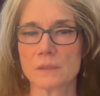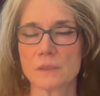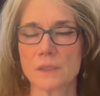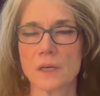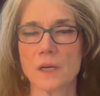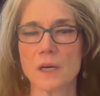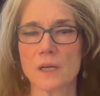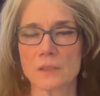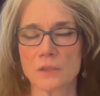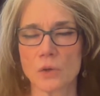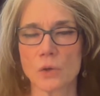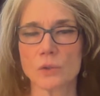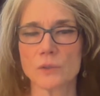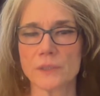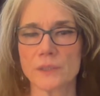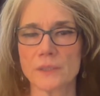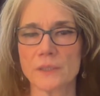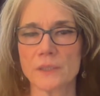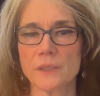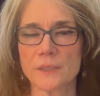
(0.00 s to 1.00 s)
on
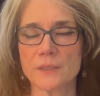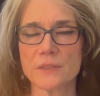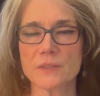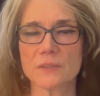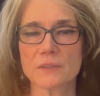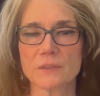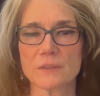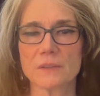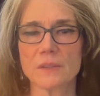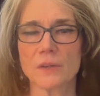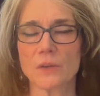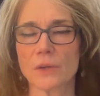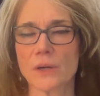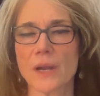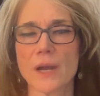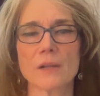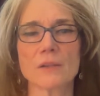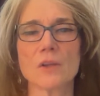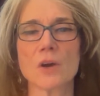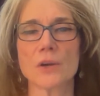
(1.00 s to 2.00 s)
holding this or
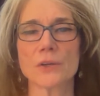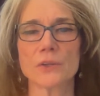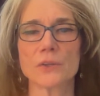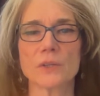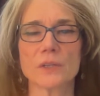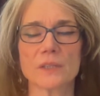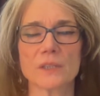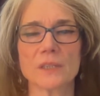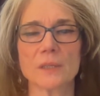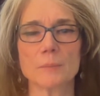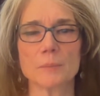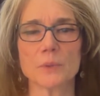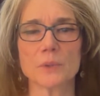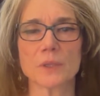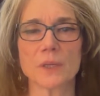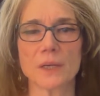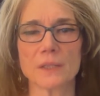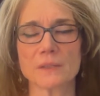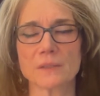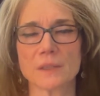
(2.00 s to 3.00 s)
how long you can keep your
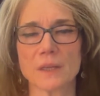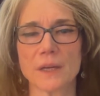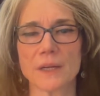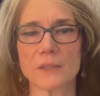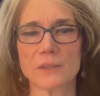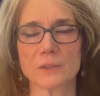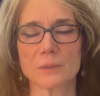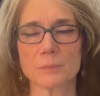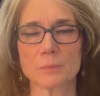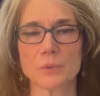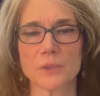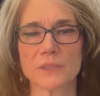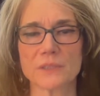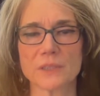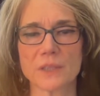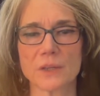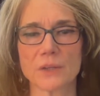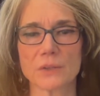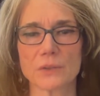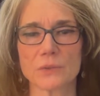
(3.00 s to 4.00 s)
gut tight or press
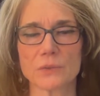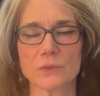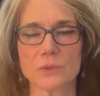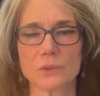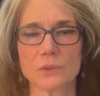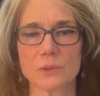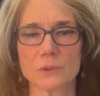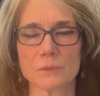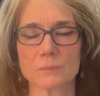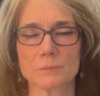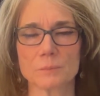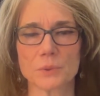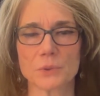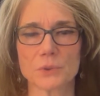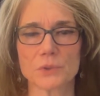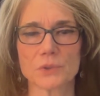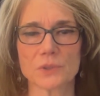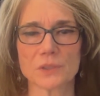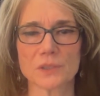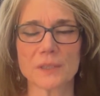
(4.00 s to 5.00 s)
air through your
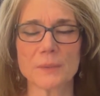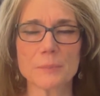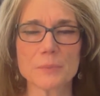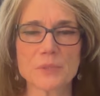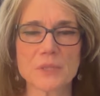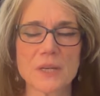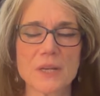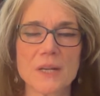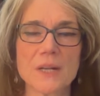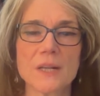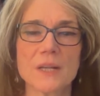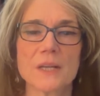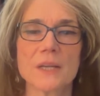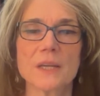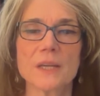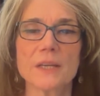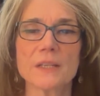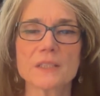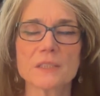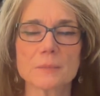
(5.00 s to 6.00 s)
pursed lips.
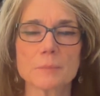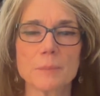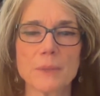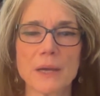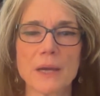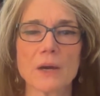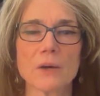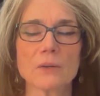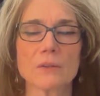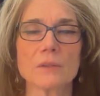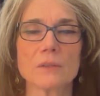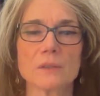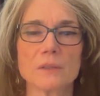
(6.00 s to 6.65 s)
It's about